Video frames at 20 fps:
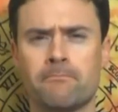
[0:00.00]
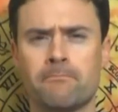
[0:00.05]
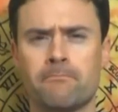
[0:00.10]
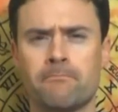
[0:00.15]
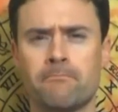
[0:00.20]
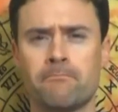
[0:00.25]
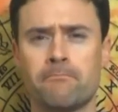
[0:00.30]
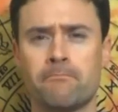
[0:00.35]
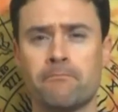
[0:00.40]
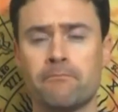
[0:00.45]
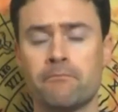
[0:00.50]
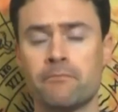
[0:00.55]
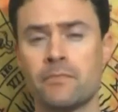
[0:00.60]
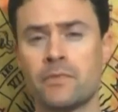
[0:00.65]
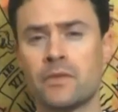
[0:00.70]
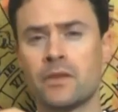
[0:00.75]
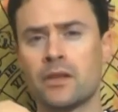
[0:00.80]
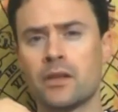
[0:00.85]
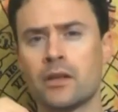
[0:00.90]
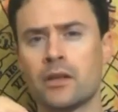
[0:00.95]

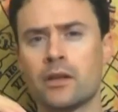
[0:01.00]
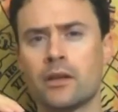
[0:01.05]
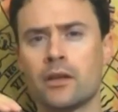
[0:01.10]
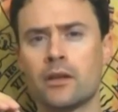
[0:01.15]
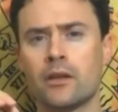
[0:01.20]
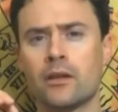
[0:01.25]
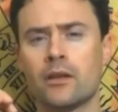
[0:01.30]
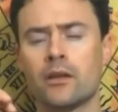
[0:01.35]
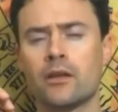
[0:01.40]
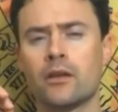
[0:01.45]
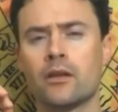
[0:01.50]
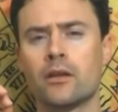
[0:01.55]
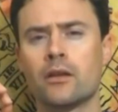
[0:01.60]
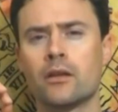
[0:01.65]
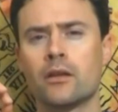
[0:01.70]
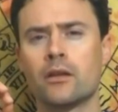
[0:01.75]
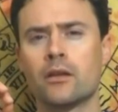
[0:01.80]
No one is speaking in this clip.